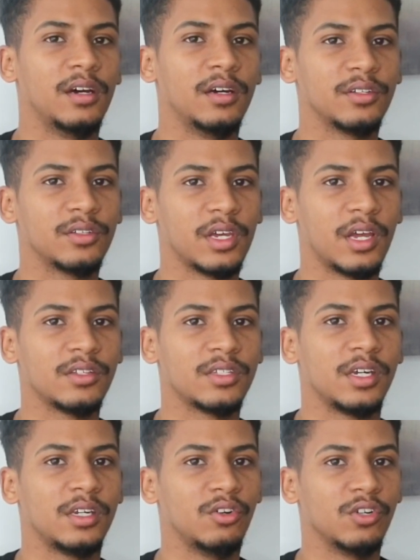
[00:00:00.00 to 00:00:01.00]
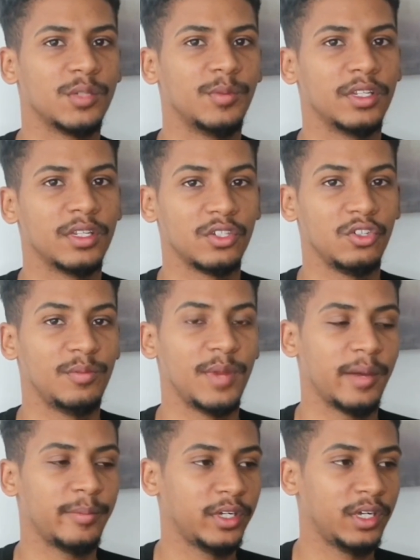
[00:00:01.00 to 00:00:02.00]
the other thing I'll say I noticed about this new
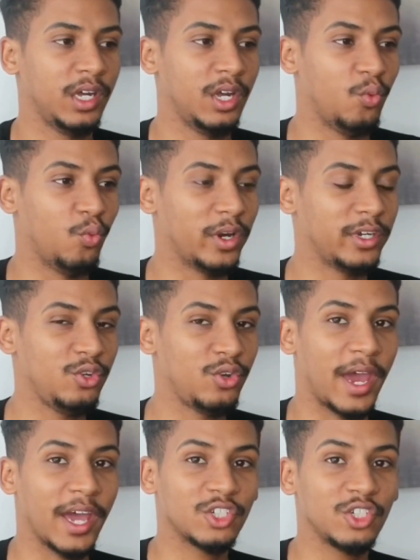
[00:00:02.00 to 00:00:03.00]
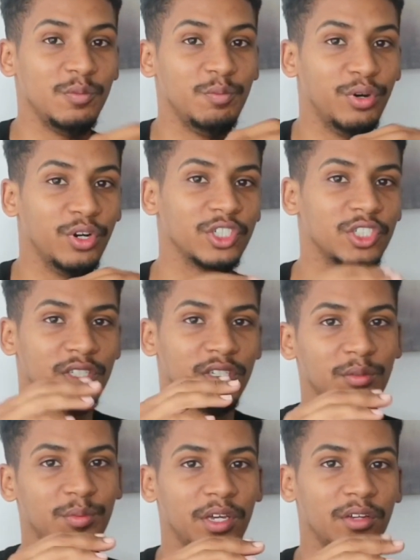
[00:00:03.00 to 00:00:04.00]
map, when you actually push
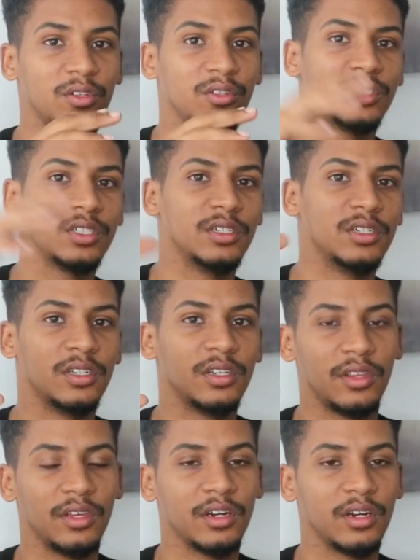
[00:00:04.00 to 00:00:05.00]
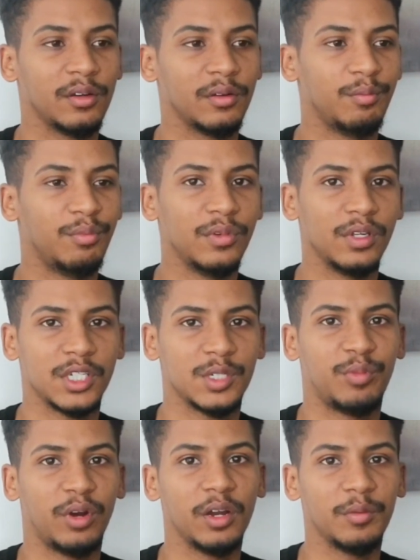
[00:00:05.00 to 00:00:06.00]
the payload to their
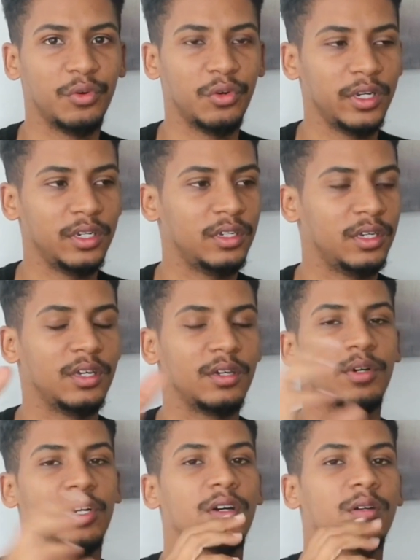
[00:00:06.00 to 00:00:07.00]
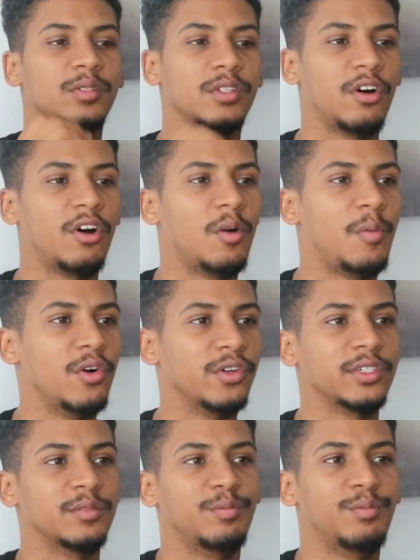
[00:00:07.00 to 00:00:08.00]
spawn point, it becomes
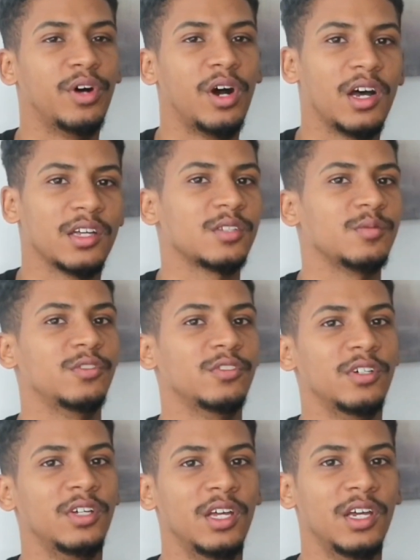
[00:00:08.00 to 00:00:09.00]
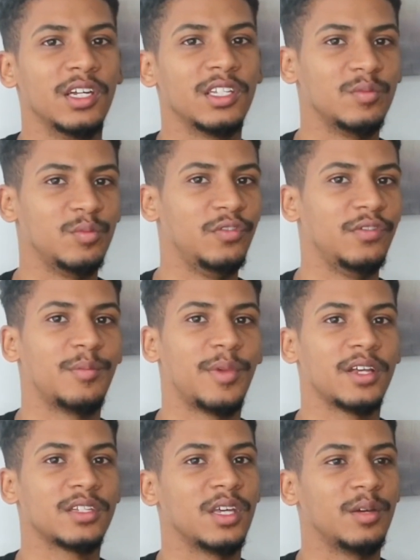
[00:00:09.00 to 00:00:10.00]
almost impossible to move it
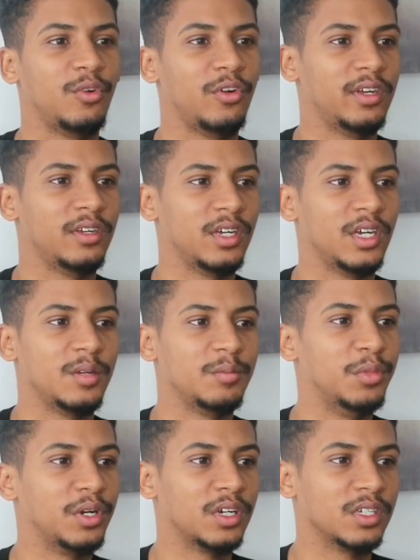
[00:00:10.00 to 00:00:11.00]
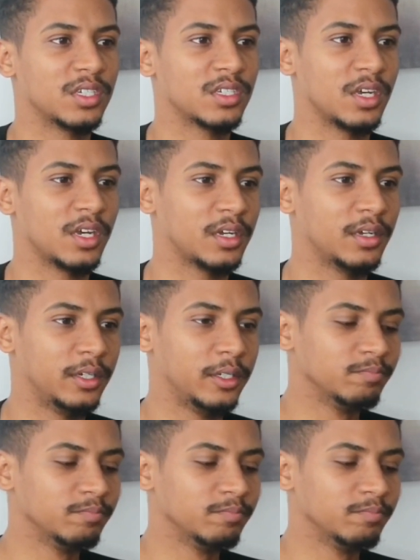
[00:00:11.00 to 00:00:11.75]
past that point, because it's like